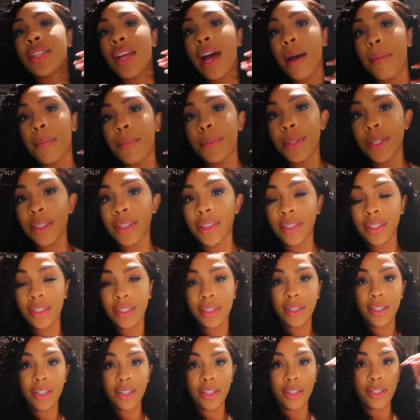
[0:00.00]
So I put
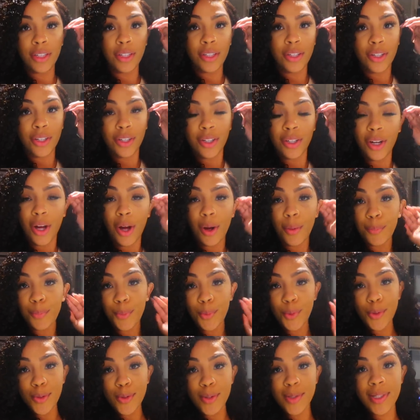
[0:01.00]
the
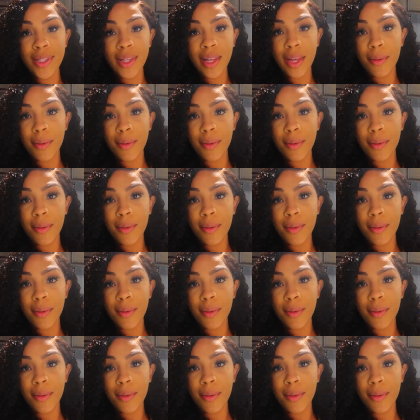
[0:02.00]
mousse